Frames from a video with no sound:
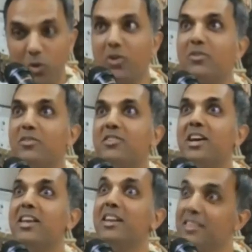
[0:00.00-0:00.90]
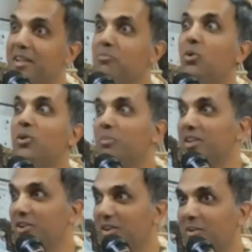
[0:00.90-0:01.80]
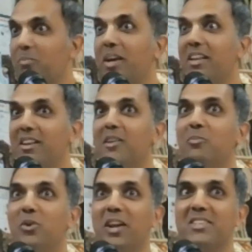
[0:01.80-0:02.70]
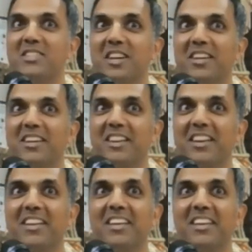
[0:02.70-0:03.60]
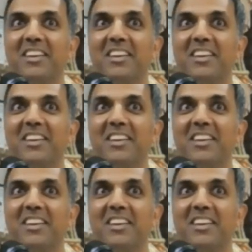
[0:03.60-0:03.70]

More pairing than more money you have to pay a little more extra. Correct?